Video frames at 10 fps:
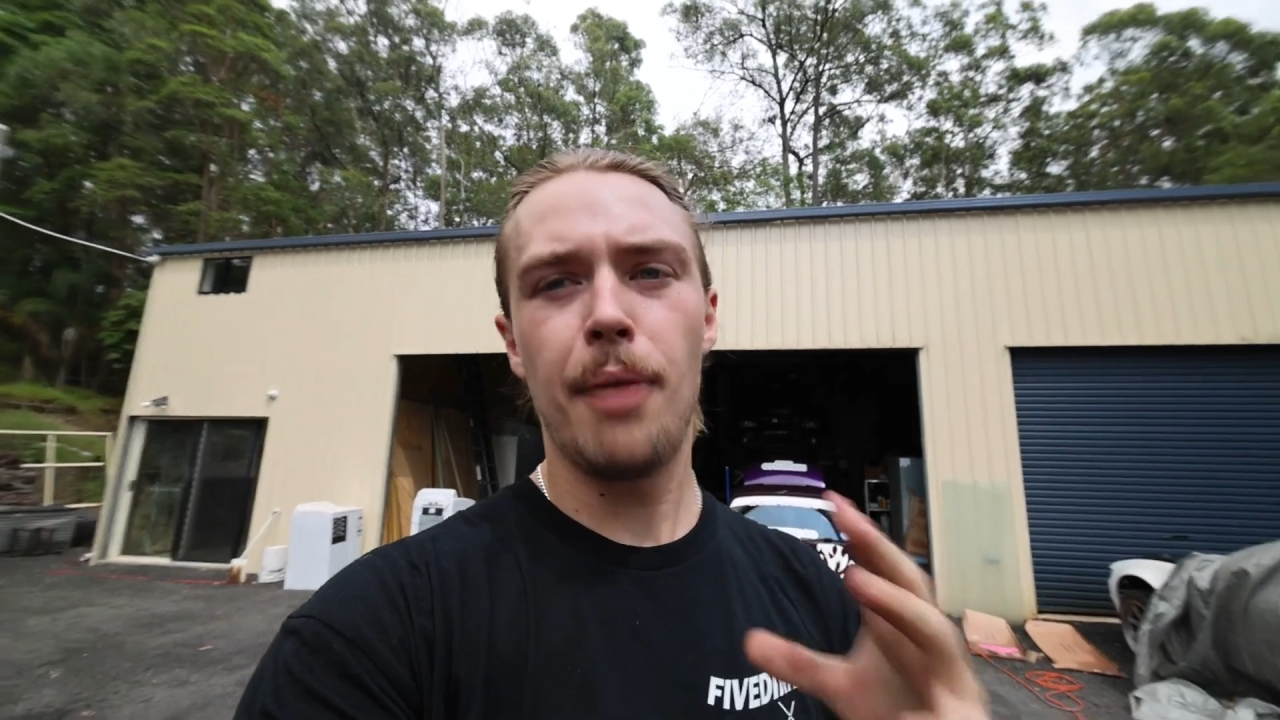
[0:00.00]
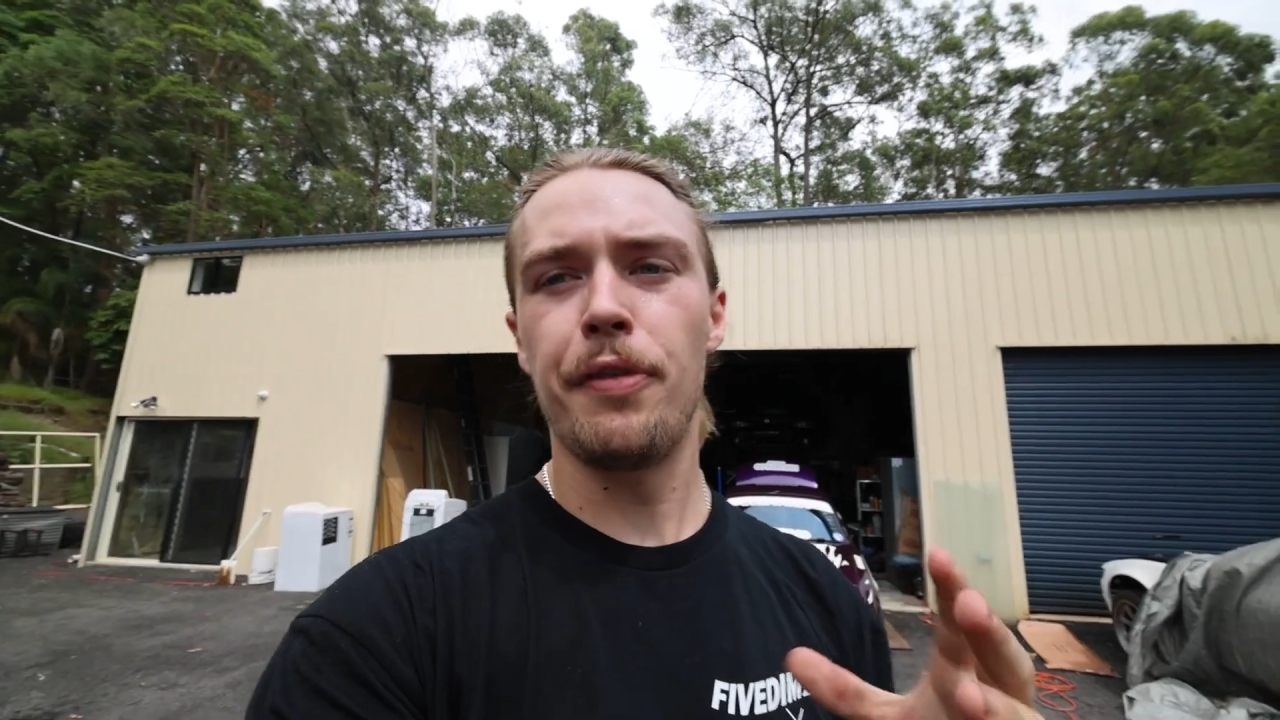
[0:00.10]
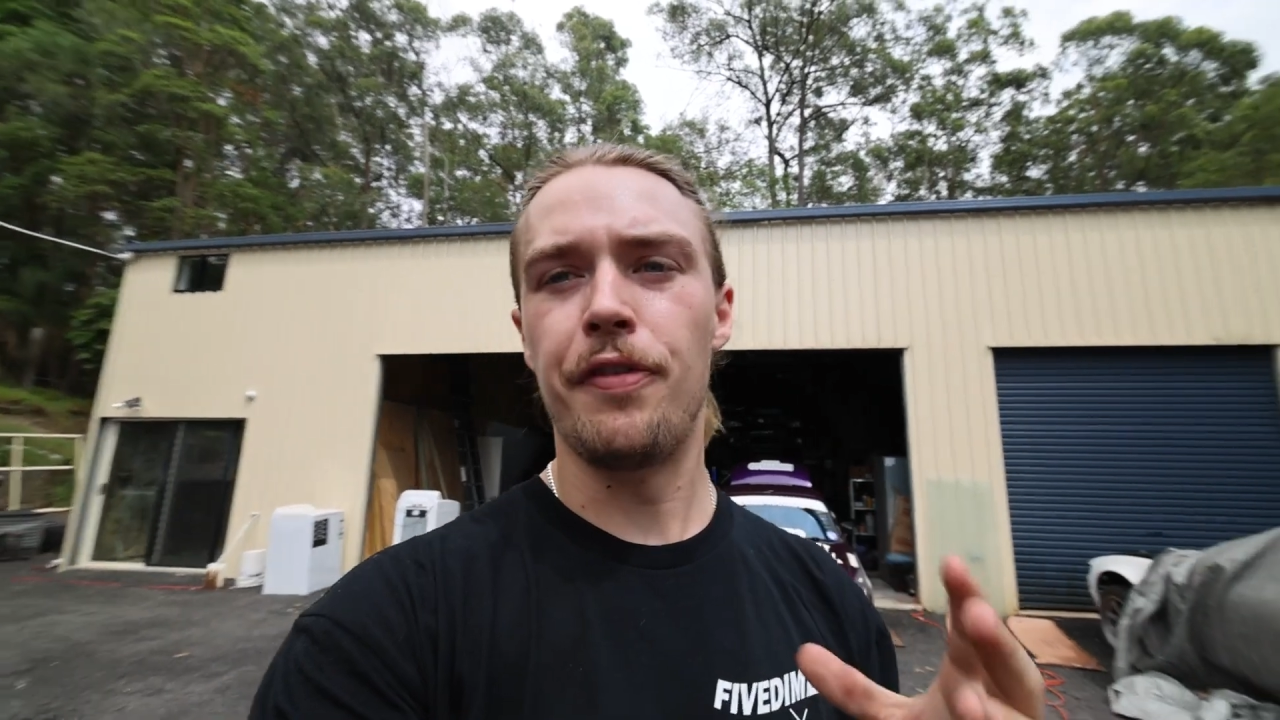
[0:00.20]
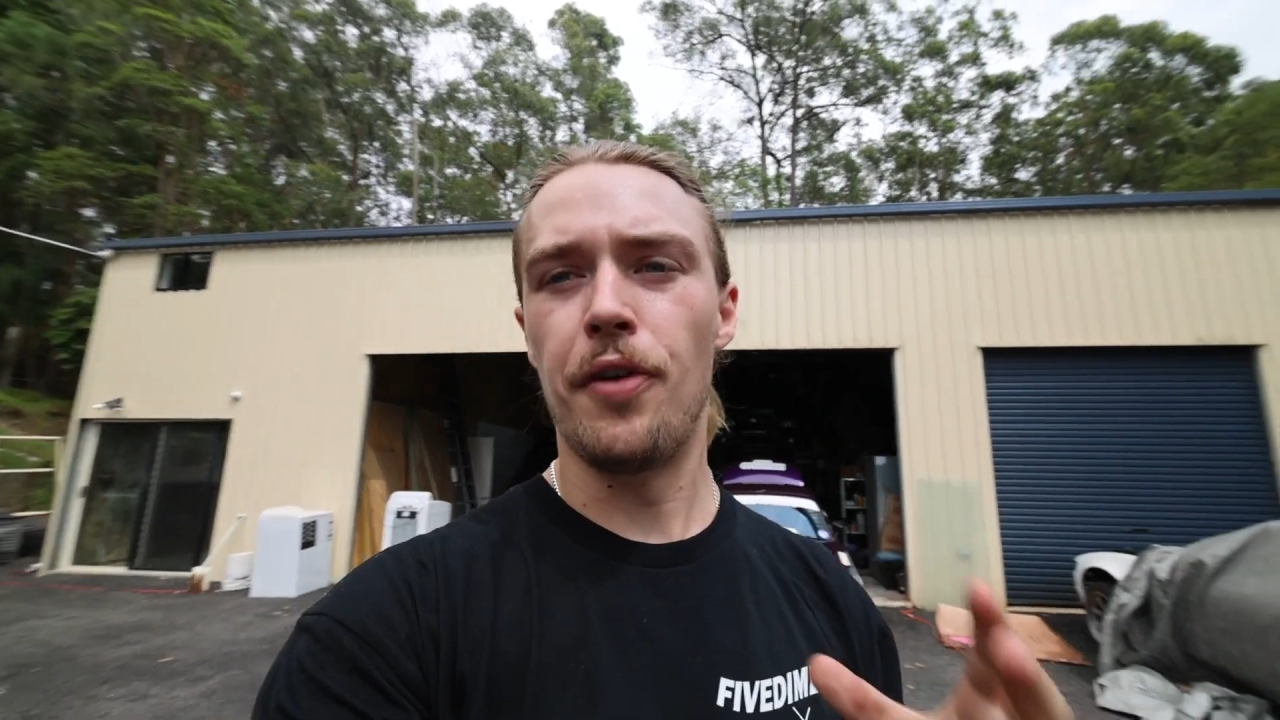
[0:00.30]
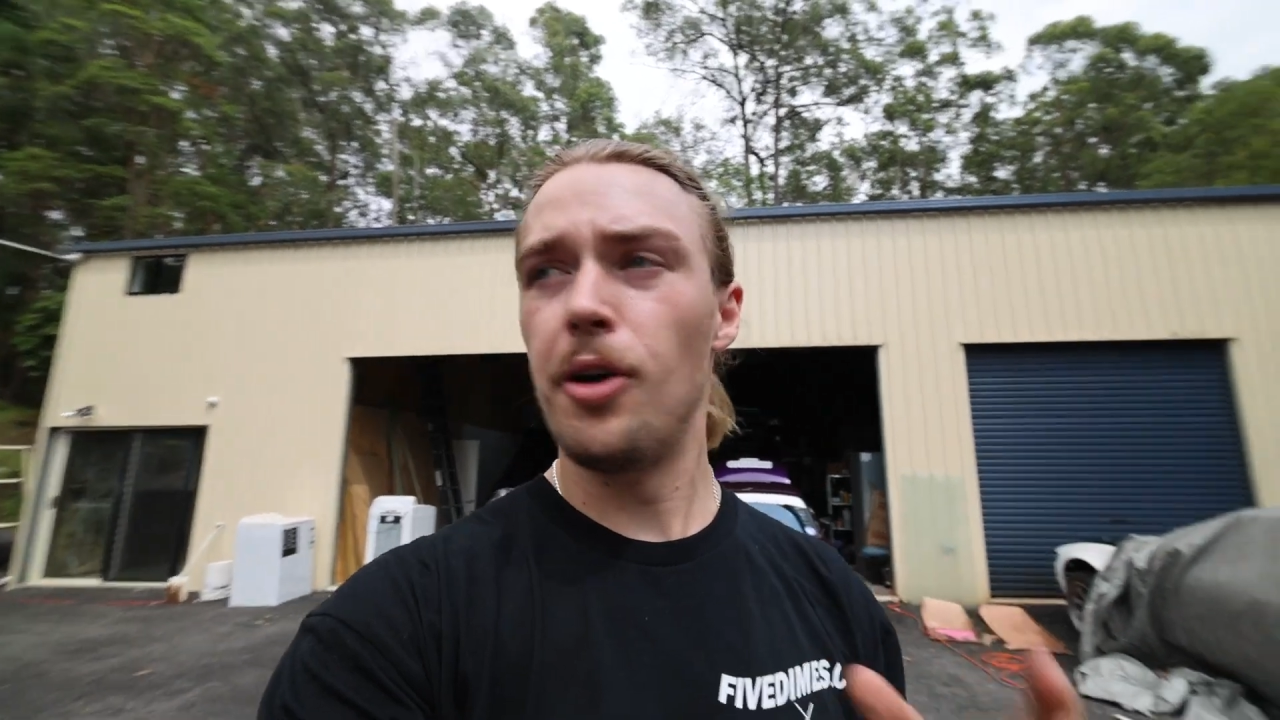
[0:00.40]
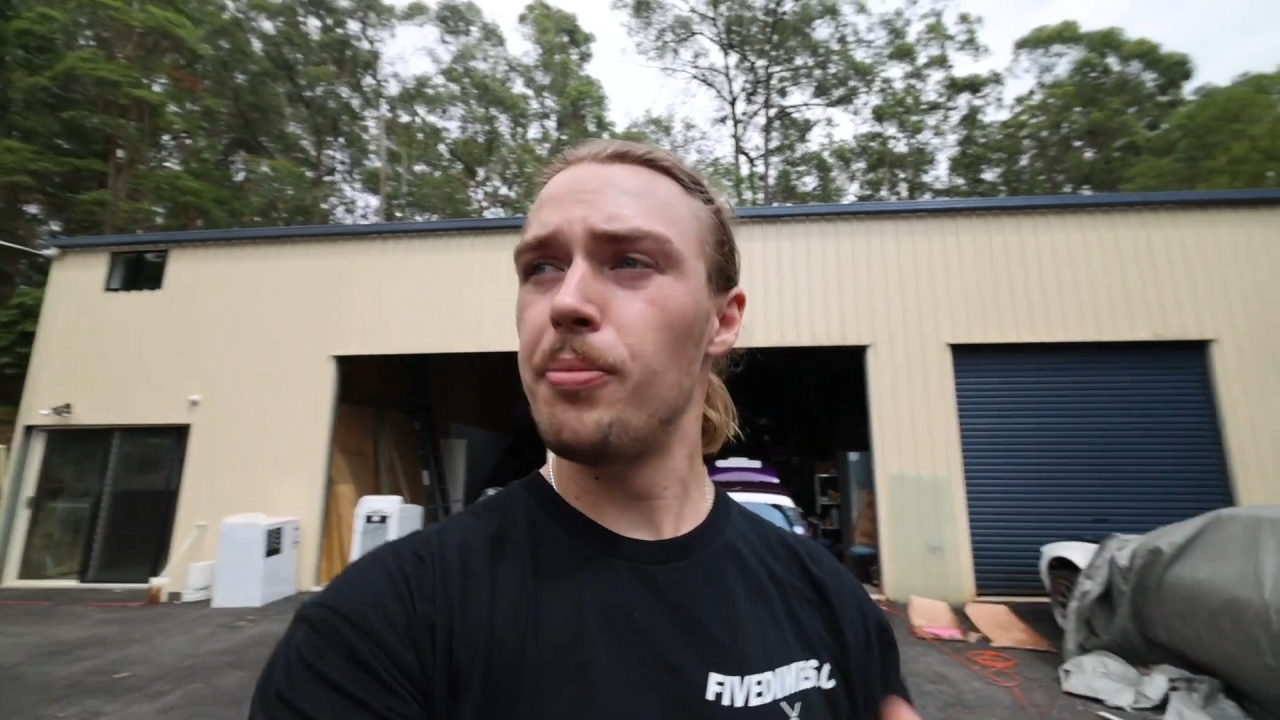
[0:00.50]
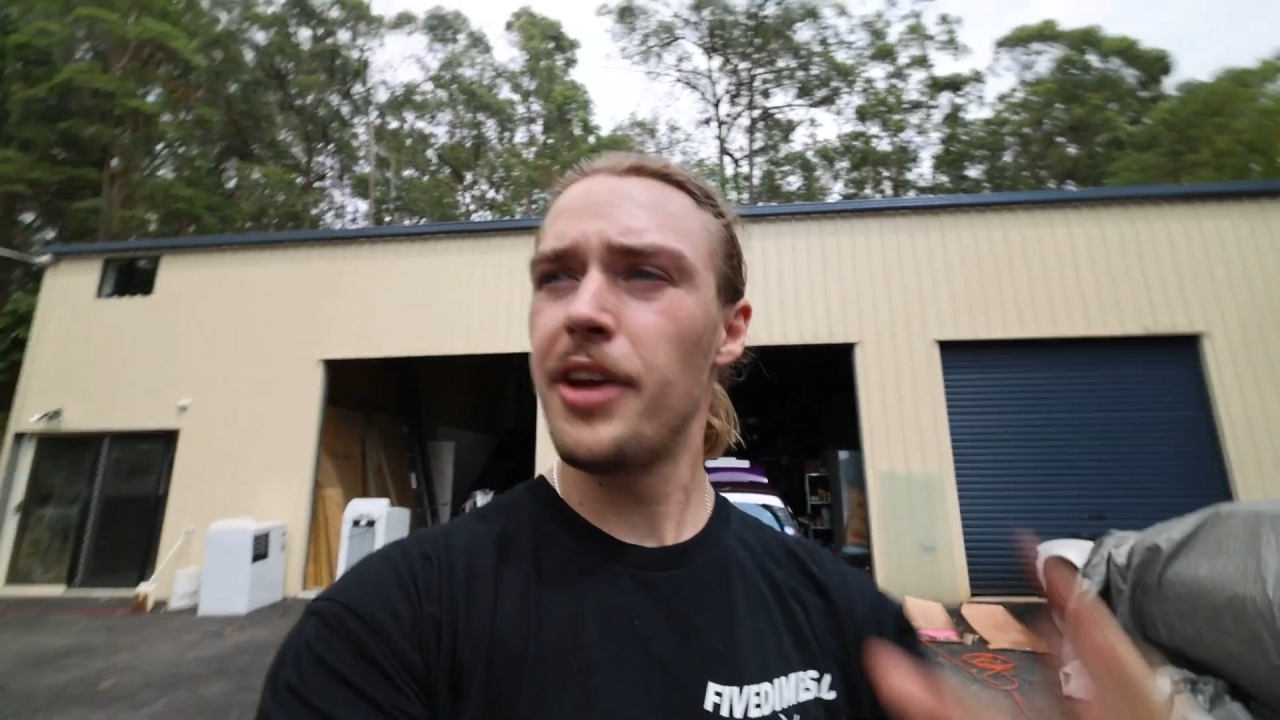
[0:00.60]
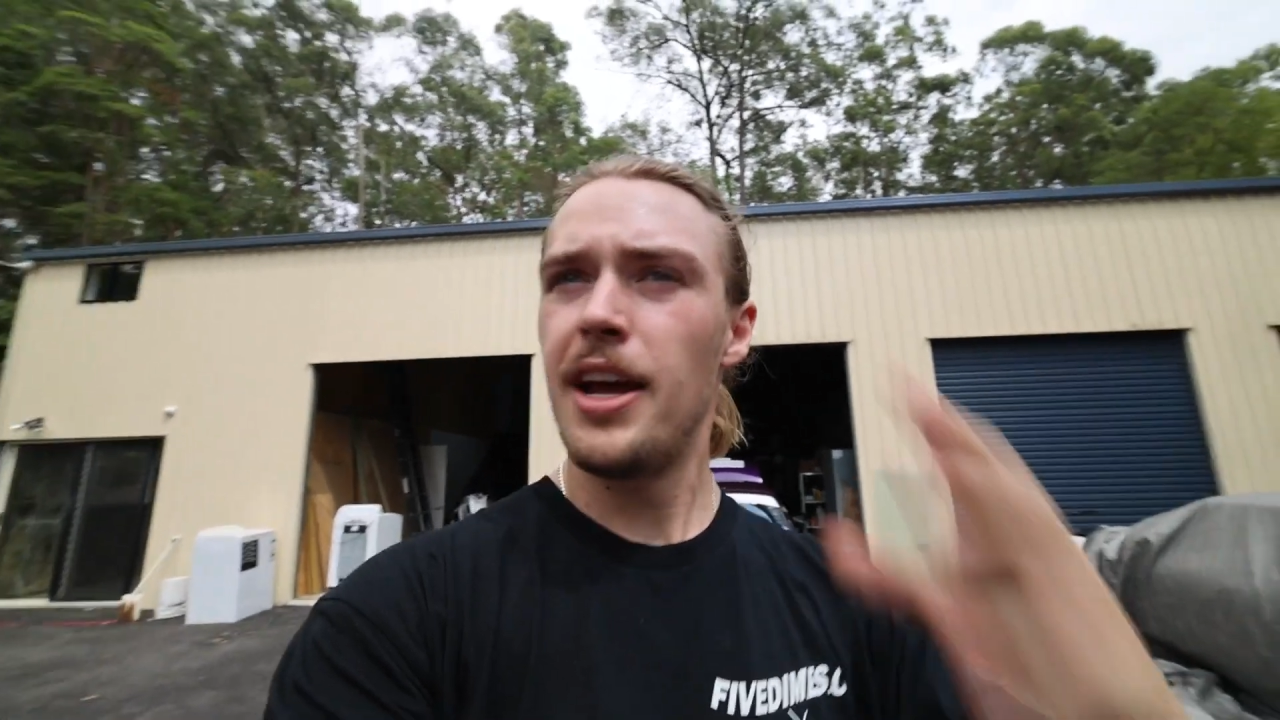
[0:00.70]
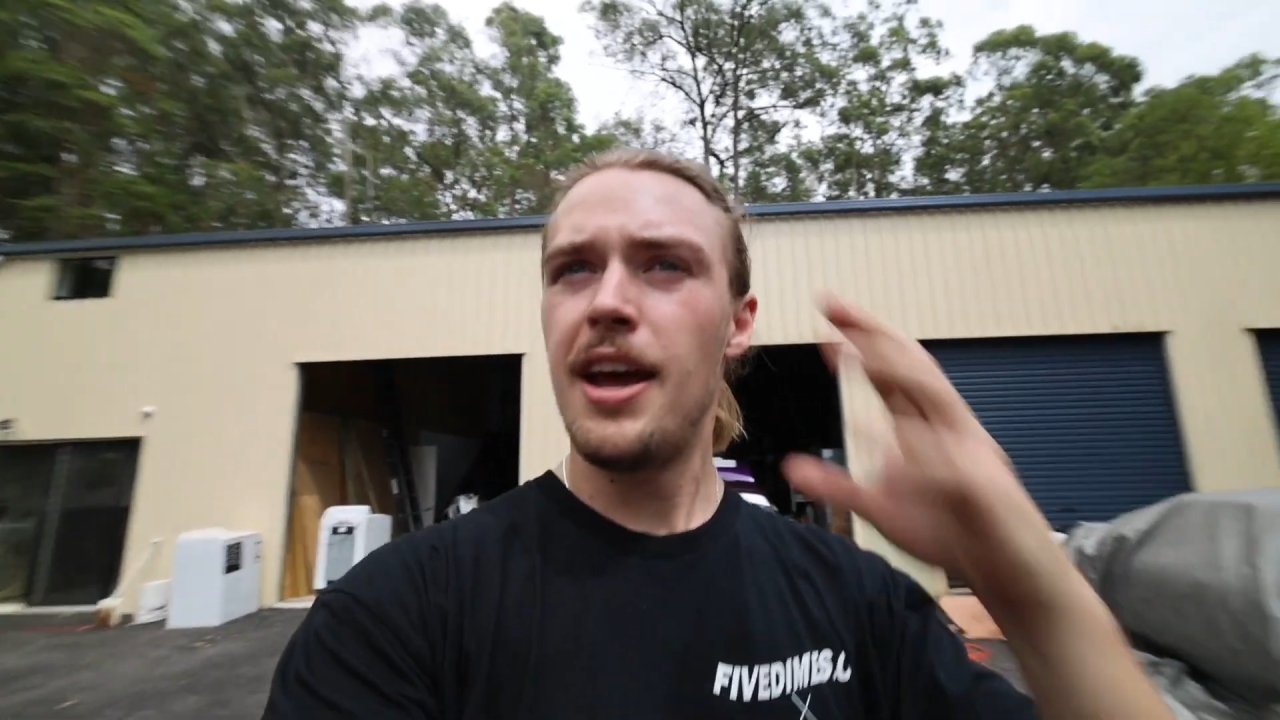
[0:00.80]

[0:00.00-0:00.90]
performed,